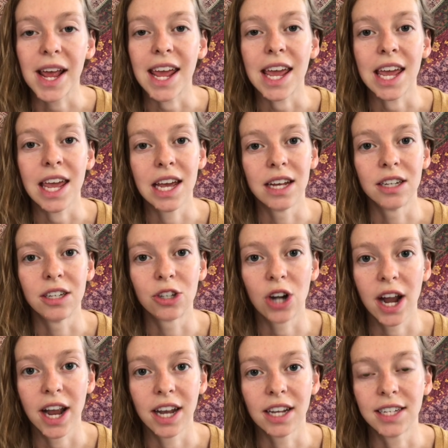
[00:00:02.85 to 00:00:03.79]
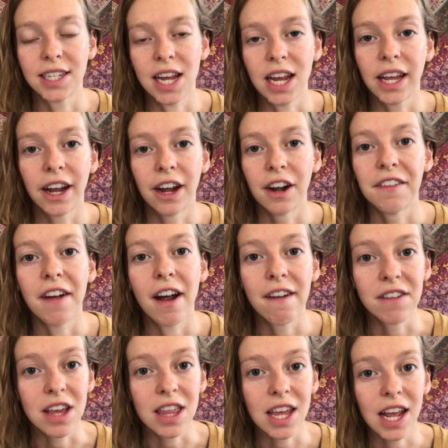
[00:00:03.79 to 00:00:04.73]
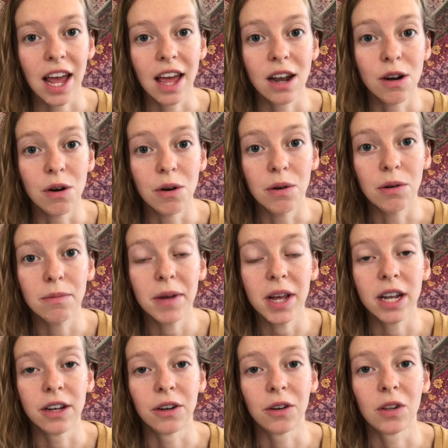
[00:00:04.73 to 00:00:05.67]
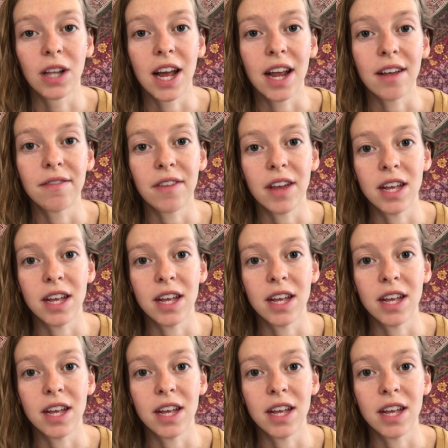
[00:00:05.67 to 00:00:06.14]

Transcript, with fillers: and trying to take care of everything at home in your life